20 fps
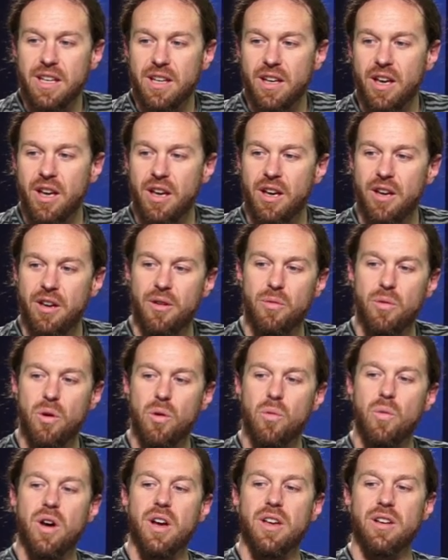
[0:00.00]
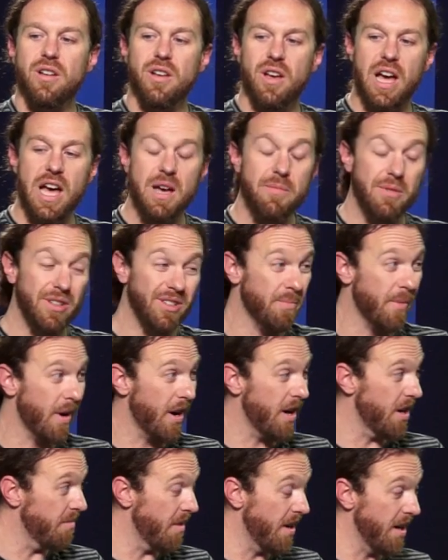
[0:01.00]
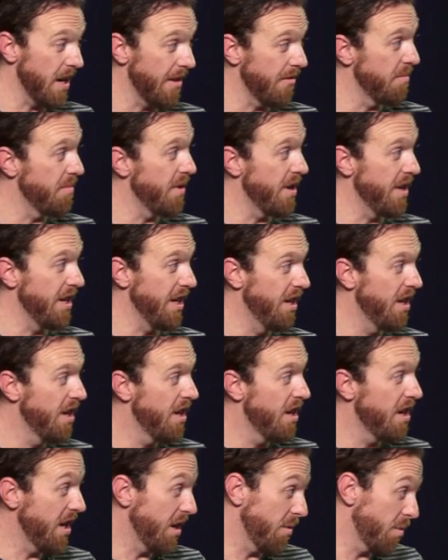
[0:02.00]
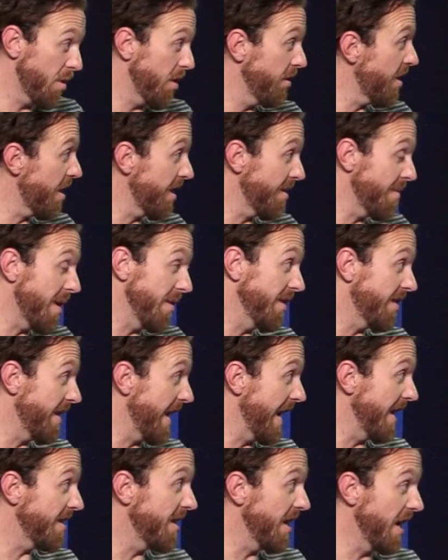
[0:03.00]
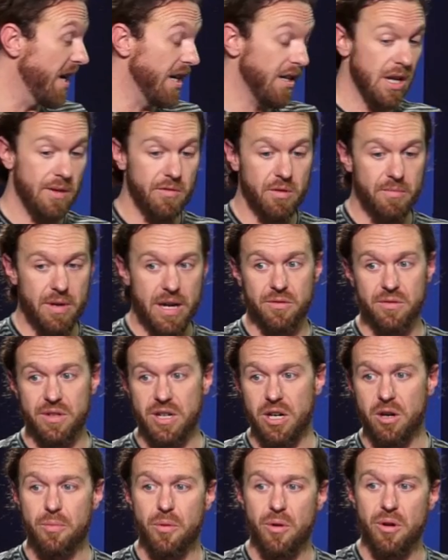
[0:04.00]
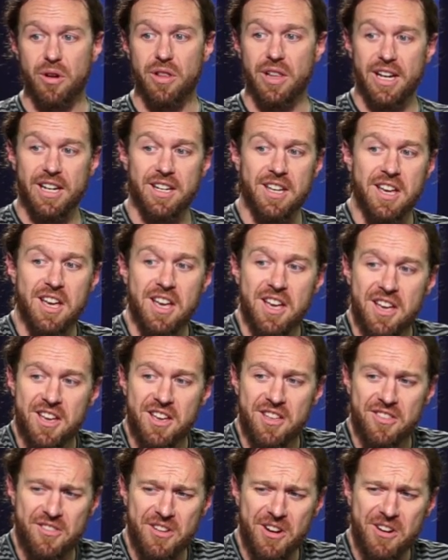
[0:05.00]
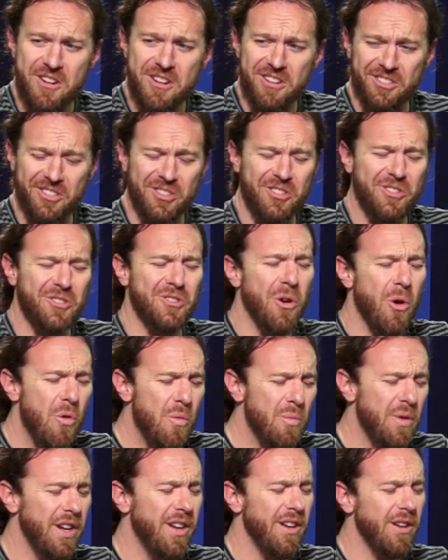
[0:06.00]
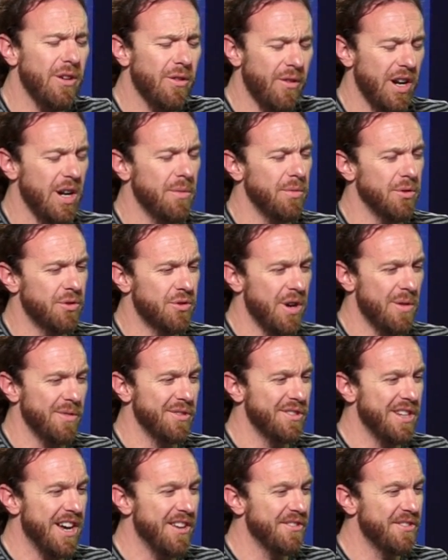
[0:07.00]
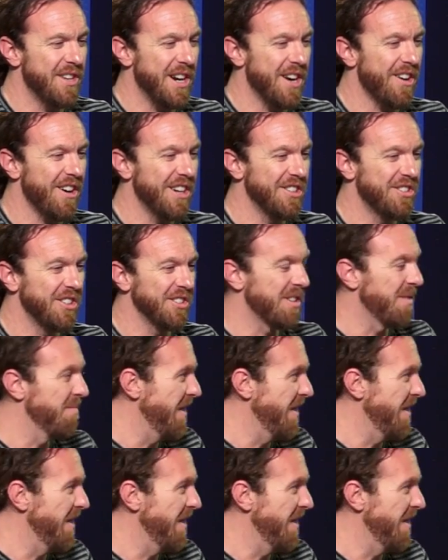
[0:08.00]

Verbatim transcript: it, well, one, I'm inspired by everybody. Like we were talking about this last night coming back from the airport. Like there are so many incredible drummers out yeah. there. It's just